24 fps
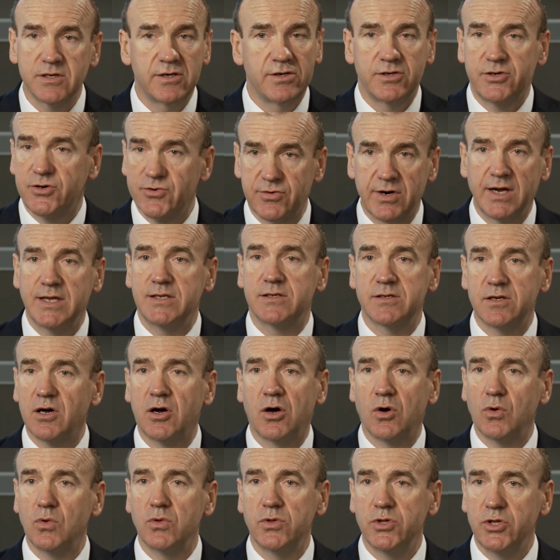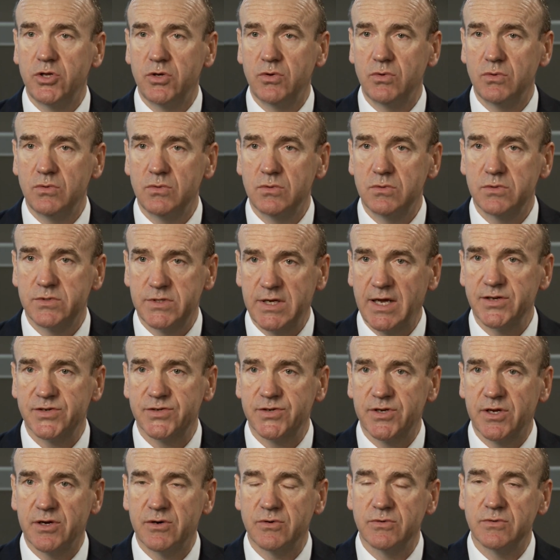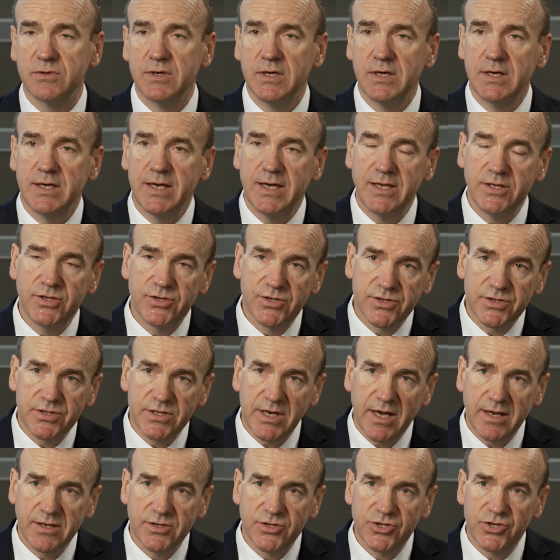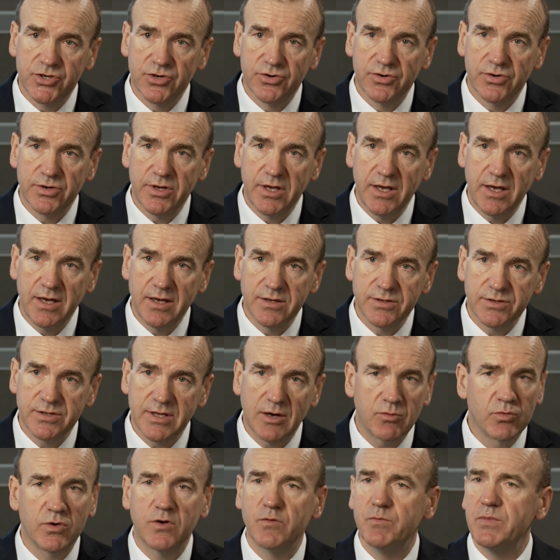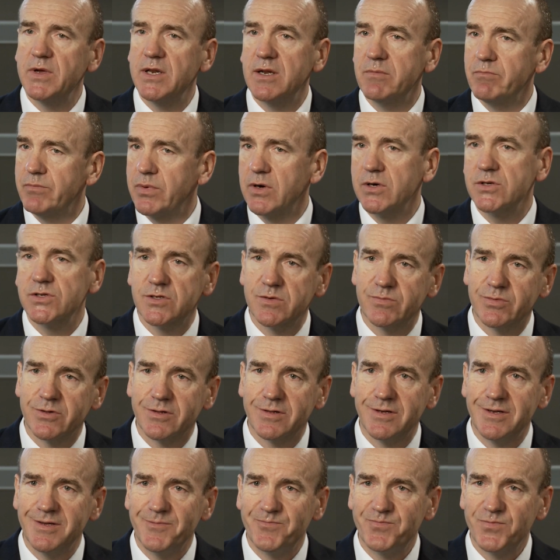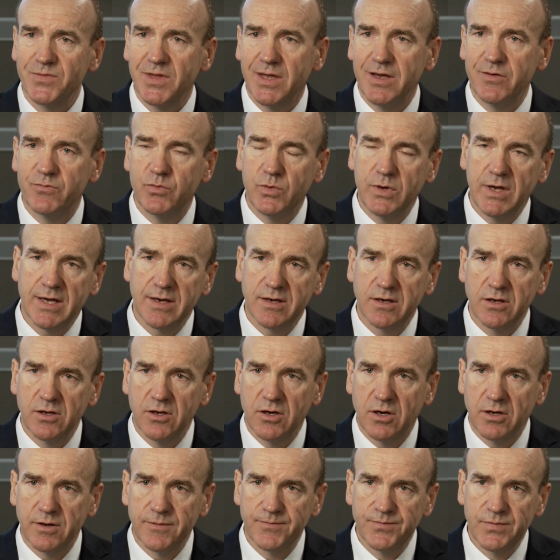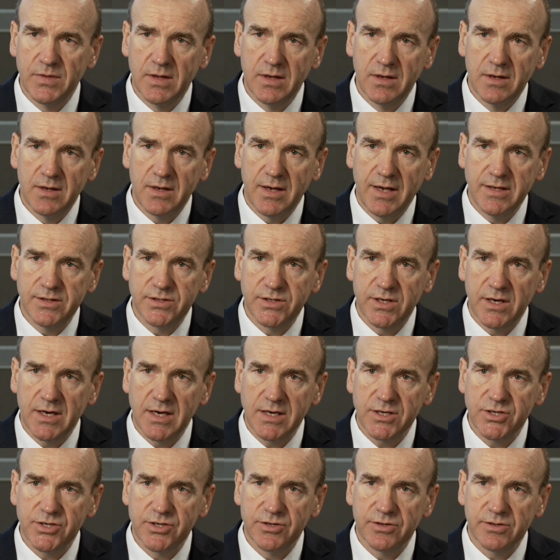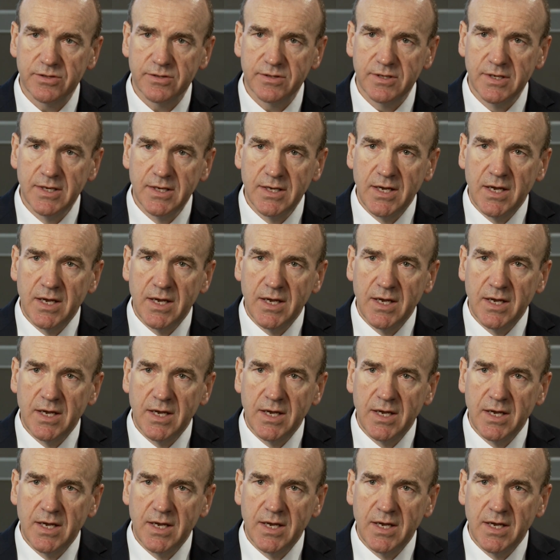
It had created a whole new Tesco in just 10 short years. That would have been impossible if we hadn't gone international.